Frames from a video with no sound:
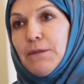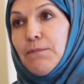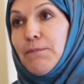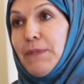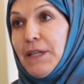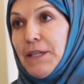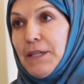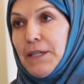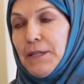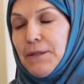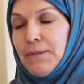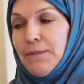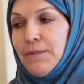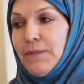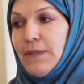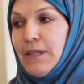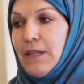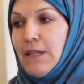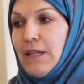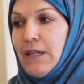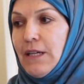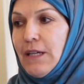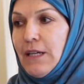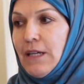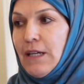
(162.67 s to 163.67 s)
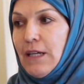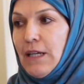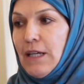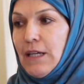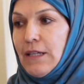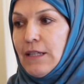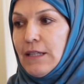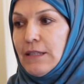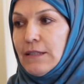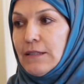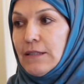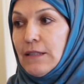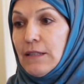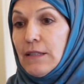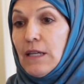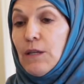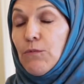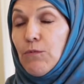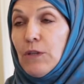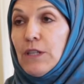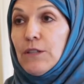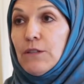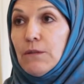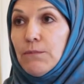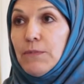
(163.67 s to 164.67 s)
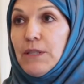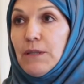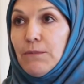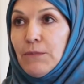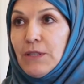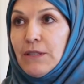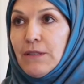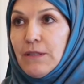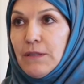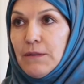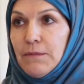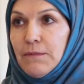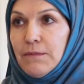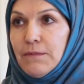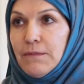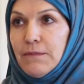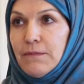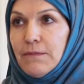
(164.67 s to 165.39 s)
Miriam, and I said, "I want to be a Muslim."